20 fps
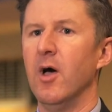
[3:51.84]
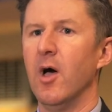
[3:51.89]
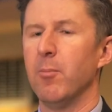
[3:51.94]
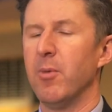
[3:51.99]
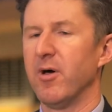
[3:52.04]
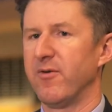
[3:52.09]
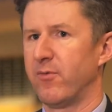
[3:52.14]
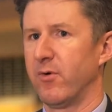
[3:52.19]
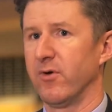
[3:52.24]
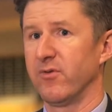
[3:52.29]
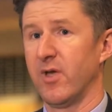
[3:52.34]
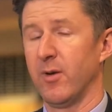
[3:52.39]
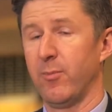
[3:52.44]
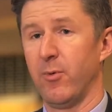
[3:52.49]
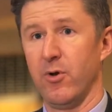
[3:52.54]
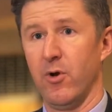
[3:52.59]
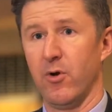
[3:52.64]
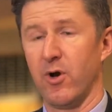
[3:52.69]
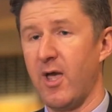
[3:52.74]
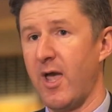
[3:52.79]
But for
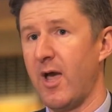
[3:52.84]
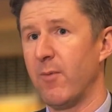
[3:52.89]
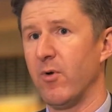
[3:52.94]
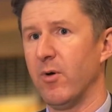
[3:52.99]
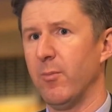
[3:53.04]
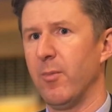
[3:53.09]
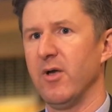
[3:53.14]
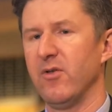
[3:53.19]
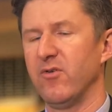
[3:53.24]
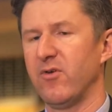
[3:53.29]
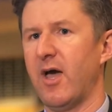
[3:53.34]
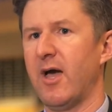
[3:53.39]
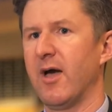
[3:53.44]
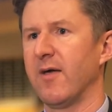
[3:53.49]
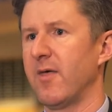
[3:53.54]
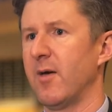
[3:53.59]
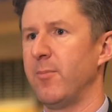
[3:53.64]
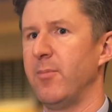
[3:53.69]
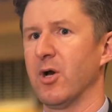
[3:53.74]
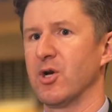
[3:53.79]
example, your camera might
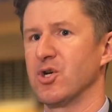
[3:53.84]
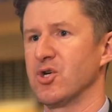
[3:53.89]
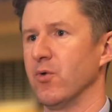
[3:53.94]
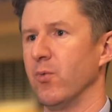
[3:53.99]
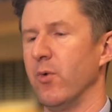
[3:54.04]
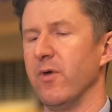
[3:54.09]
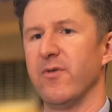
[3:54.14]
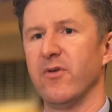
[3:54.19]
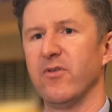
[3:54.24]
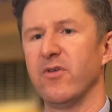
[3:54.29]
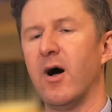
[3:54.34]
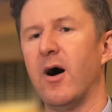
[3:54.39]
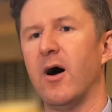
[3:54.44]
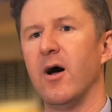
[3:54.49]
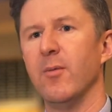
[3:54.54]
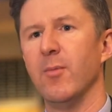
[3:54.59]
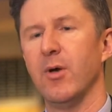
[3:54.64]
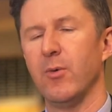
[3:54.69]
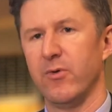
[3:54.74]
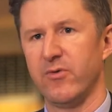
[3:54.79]
tag that picture with the
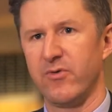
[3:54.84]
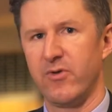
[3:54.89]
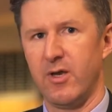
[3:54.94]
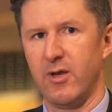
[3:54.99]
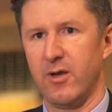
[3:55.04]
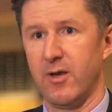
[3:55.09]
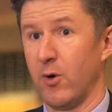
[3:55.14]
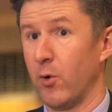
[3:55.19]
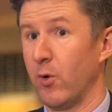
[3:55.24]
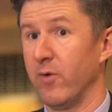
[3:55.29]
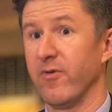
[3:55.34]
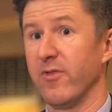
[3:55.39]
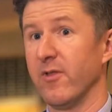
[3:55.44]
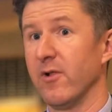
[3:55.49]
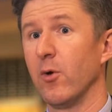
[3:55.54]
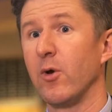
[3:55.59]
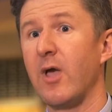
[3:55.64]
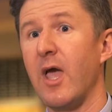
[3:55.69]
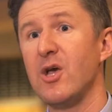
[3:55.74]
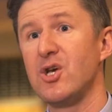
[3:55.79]
time it was taken or even
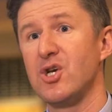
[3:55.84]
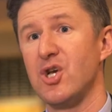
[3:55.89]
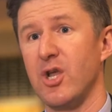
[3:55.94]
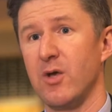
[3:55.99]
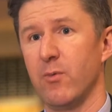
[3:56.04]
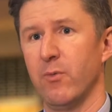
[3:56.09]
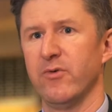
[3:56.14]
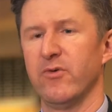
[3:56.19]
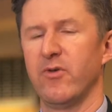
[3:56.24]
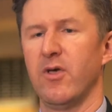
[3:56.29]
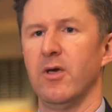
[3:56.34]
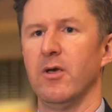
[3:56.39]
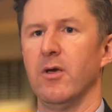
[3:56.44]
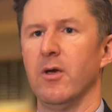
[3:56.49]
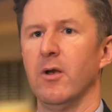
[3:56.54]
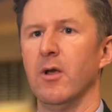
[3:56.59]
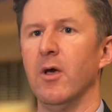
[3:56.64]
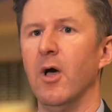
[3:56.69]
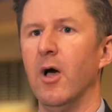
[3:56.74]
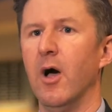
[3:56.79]
the location it was
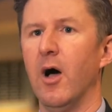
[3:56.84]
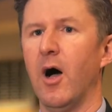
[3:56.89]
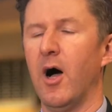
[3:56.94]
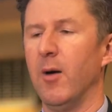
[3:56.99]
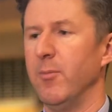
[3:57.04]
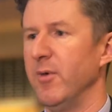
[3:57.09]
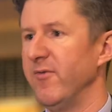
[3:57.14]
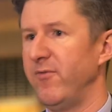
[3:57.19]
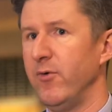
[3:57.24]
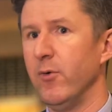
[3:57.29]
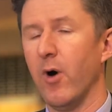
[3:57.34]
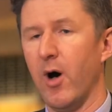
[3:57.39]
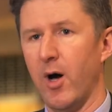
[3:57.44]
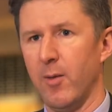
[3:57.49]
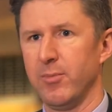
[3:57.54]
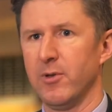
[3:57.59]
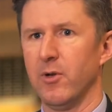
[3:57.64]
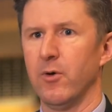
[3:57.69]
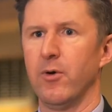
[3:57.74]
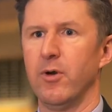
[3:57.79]
taken. If you
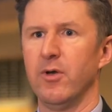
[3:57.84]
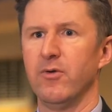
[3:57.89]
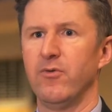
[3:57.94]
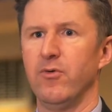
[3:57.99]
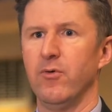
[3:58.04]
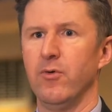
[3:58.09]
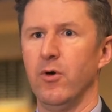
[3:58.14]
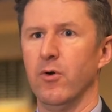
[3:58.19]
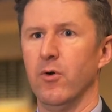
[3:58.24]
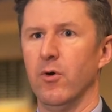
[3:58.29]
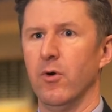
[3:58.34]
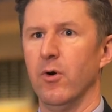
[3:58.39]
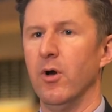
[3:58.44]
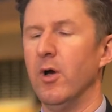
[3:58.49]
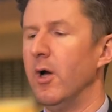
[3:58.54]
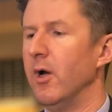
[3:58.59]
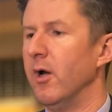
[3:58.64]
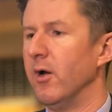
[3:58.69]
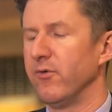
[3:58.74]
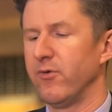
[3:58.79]
upload it
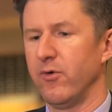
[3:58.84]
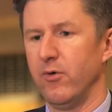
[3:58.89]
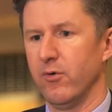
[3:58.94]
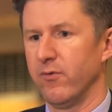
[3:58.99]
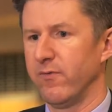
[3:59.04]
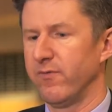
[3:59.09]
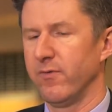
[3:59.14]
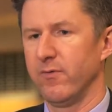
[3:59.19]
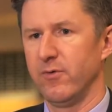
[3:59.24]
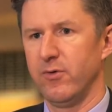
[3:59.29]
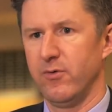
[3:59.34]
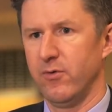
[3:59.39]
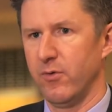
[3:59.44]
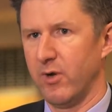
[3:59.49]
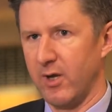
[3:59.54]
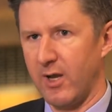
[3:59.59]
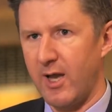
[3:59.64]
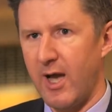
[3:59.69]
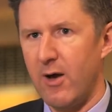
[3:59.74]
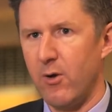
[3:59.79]
to
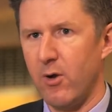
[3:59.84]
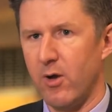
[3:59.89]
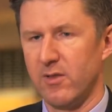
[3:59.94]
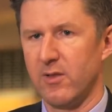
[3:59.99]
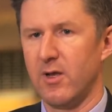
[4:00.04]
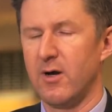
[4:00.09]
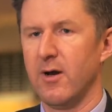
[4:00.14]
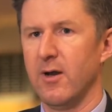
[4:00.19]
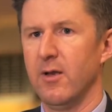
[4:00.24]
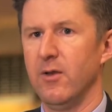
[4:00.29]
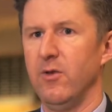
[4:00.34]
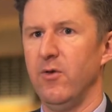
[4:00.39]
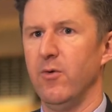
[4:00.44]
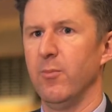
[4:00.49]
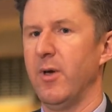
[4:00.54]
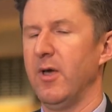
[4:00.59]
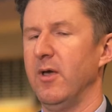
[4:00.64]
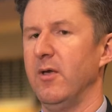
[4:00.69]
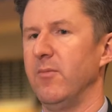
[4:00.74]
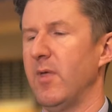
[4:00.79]
an account online,
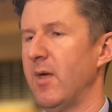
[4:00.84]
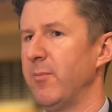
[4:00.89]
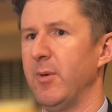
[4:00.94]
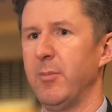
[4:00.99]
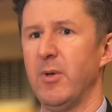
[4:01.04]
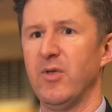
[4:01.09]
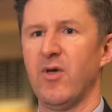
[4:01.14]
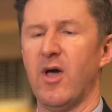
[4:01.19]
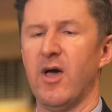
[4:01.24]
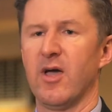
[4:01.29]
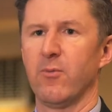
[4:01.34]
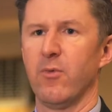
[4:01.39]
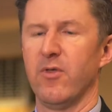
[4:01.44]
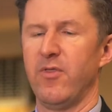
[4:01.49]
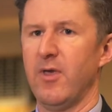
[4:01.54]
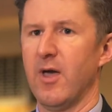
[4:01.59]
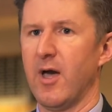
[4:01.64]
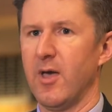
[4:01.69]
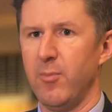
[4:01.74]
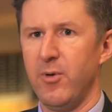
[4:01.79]
that may be tagged with
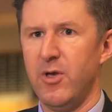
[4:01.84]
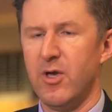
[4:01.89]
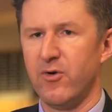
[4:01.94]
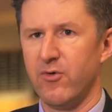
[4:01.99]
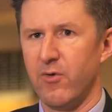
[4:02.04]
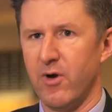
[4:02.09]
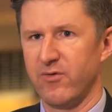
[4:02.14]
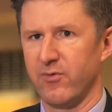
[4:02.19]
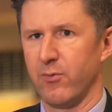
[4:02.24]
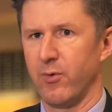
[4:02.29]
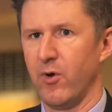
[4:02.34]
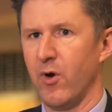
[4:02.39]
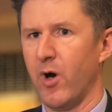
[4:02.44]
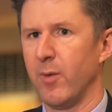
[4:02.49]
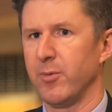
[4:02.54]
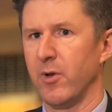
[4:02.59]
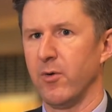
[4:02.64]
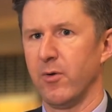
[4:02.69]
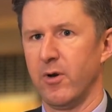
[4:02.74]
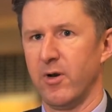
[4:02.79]
the IP address where you
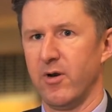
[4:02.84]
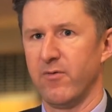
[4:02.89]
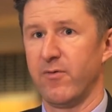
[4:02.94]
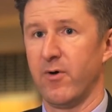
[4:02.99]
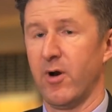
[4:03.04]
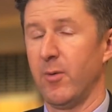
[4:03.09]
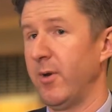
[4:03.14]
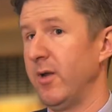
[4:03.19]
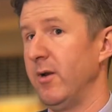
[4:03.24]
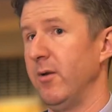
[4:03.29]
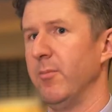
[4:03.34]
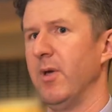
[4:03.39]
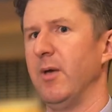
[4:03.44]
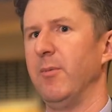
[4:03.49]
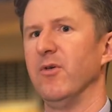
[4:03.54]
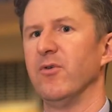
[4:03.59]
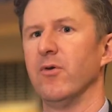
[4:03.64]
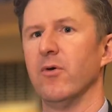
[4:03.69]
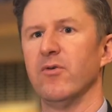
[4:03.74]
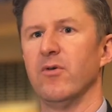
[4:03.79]
uploaded it from, and it may
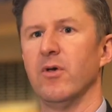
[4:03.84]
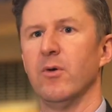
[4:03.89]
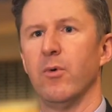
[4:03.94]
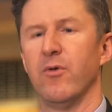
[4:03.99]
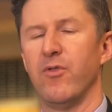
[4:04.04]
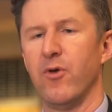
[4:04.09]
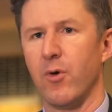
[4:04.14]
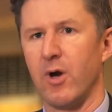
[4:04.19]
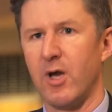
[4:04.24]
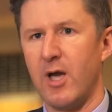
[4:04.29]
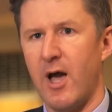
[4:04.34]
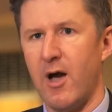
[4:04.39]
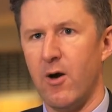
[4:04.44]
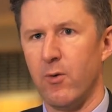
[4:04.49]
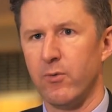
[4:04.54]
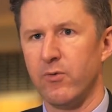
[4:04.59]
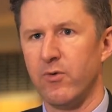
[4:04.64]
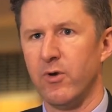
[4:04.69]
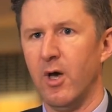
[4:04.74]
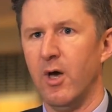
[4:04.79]
be associated with your
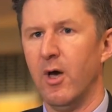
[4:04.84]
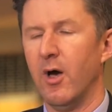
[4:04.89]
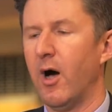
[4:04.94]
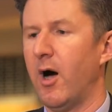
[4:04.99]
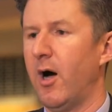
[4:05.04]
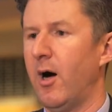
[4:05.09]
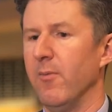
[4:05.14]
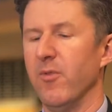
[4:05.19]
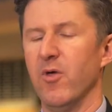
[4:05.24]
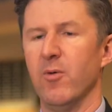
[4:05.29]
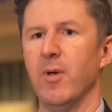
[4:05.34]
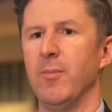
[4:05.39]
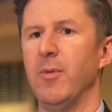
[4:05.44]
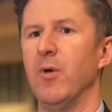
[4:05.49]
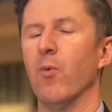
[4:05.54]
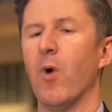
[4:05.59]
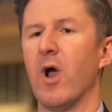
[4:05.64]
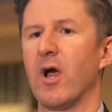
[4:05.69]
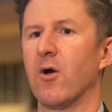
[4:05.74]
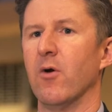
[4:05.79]
account. There may
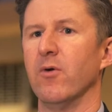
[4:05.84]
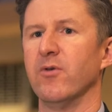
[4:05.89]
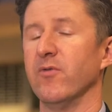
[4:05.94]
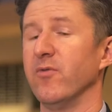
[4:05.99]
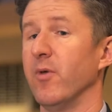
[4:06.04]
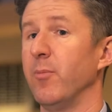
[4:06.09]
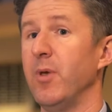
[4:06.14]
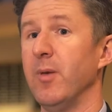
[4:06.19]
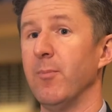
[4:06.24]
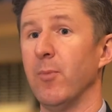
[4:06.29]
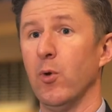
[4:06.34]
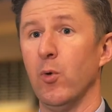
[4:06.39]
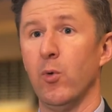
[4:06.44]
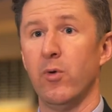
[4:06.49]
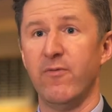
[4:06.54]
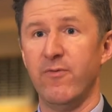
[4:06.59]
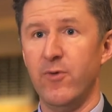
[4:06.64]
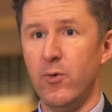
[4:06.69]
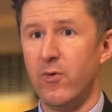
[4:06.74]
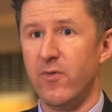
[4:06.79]
be records of the people who
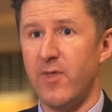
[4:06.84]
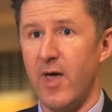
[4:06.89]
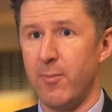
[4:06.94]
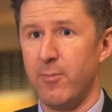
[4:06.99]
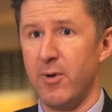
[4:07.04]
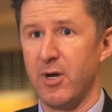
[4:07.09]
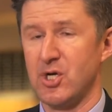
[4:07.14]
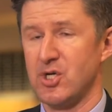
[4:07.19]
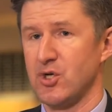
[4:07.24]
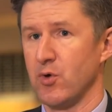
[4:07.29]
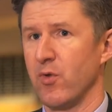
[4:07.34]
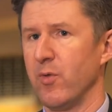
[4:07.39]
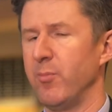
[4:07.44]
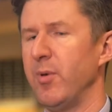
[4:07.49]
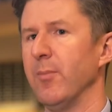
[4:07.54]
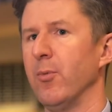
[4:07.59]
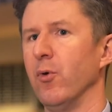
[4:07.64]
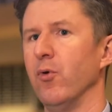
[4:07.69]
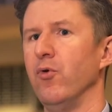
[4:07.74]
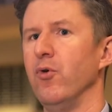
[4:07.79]
have viewed that picture or the
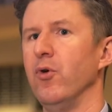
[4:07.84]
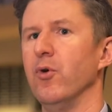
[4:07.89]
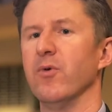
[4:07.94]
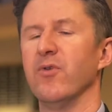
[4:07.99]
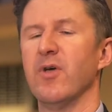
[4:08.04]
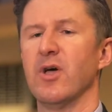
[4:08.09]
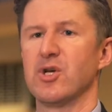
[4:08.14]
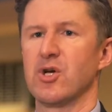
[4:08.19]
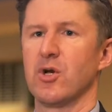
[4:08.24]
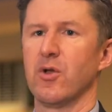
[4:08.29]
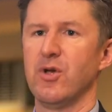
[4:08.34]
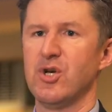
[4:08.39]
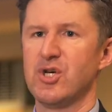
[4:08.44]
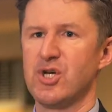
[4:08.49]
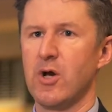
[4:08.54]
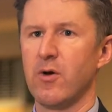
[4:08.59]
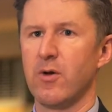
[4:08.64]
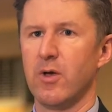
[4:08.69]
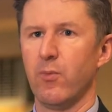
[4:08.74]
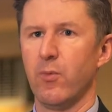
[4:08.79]
people who you intentionally
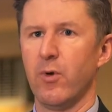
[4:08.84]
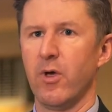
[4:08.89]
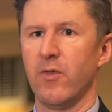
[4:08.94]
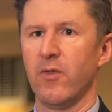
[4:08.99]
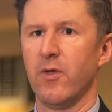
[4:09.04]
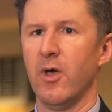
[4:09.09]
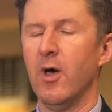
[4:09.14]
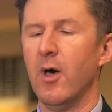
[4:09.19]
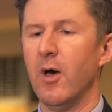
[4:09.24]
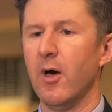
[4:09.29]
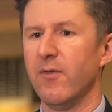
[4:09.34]
shared it with.